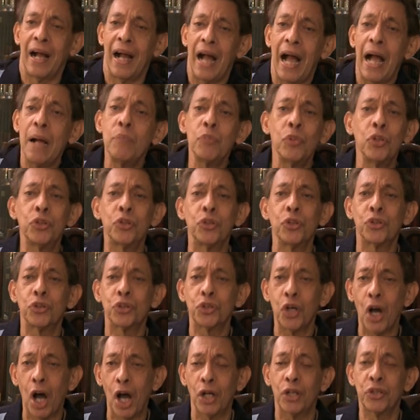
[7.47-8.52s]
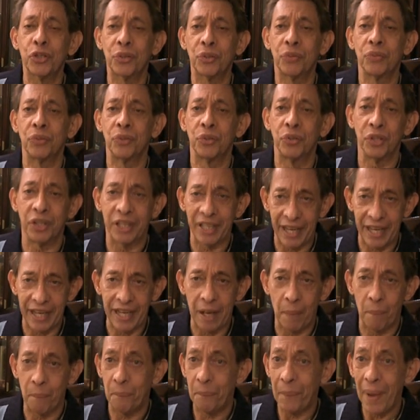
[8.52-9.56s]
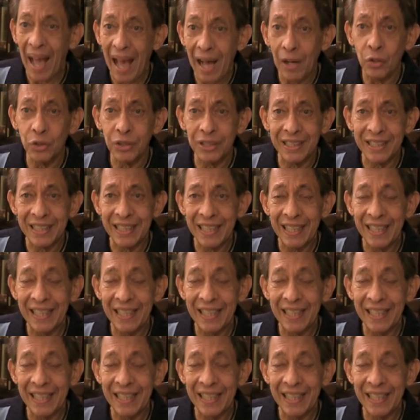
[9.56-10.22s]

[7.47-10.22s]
I'm going to talk today about